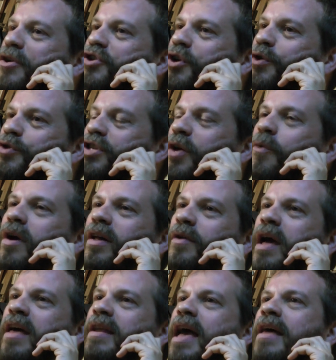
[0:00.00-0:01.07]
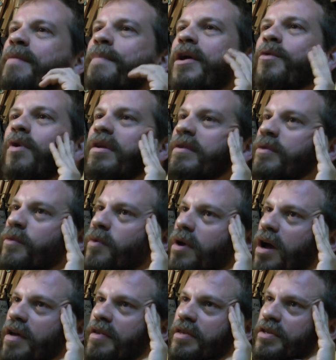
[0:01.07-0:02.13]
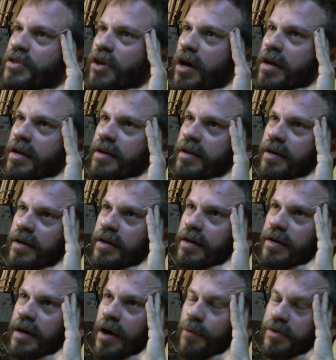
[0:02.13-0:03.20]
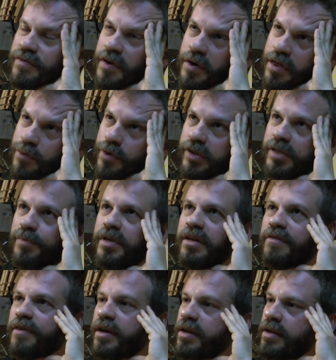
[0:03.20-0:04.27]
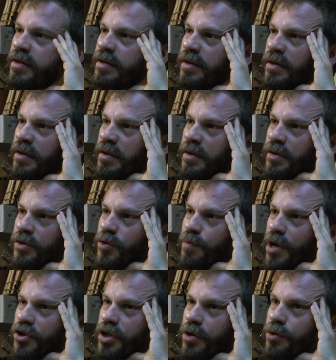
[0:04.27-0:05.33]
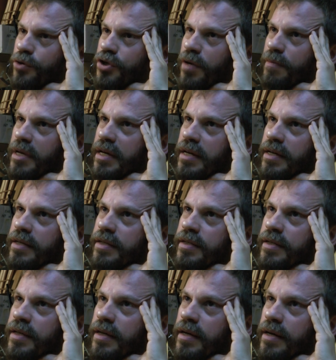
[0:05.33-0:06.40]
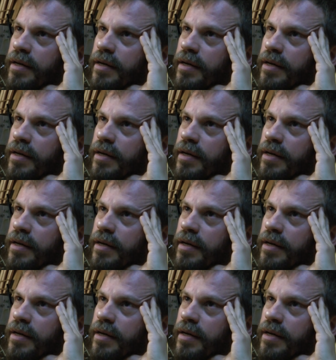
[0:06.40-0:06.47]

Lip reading: Pechacucha. Well, what I decided, I was very thrilled to be invited to Pechacucha because